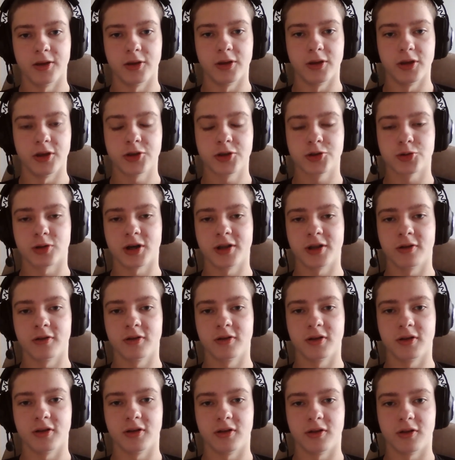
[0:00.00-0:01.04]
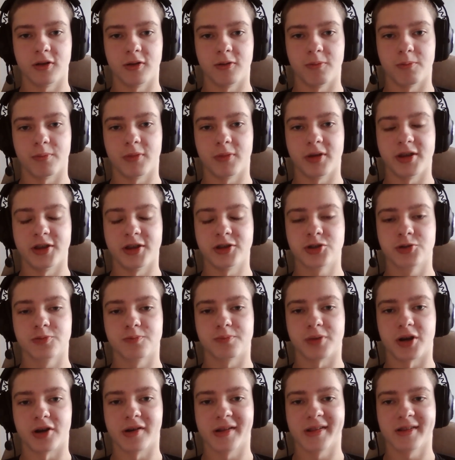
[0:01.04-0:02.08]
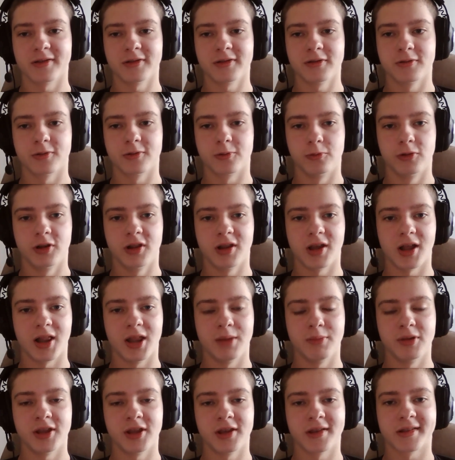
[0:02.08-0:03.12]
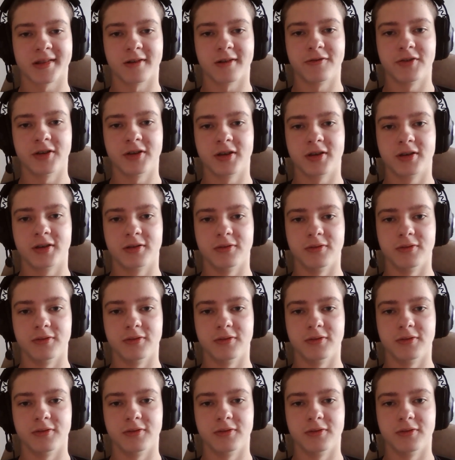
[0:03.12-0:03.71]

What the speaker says: each one, each person will eliminate something